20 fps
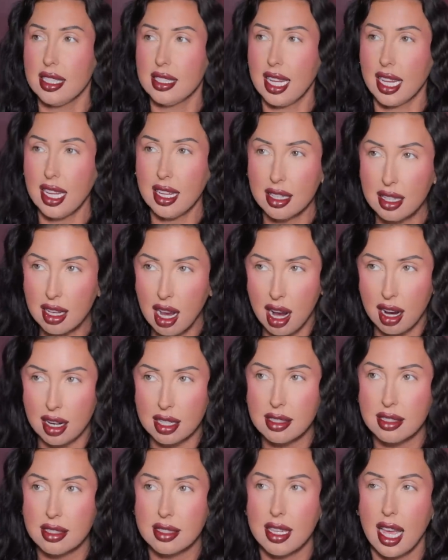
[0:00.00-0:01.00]
take a
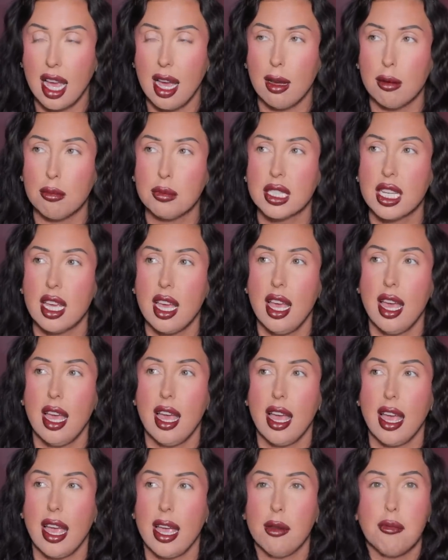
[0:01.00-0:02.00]
concept,
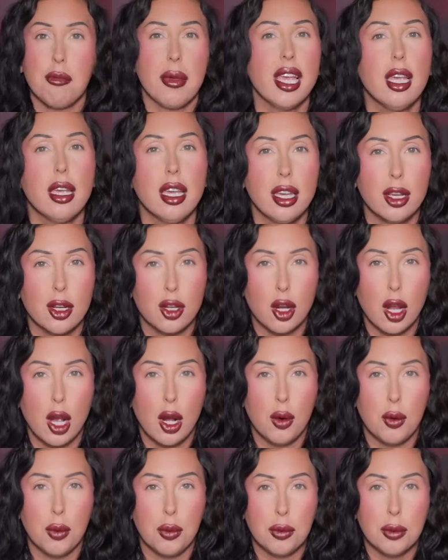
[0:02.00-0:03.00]
and make it your
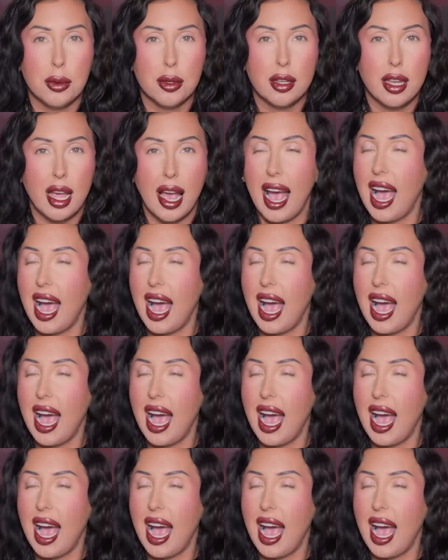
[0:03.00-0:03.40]
own.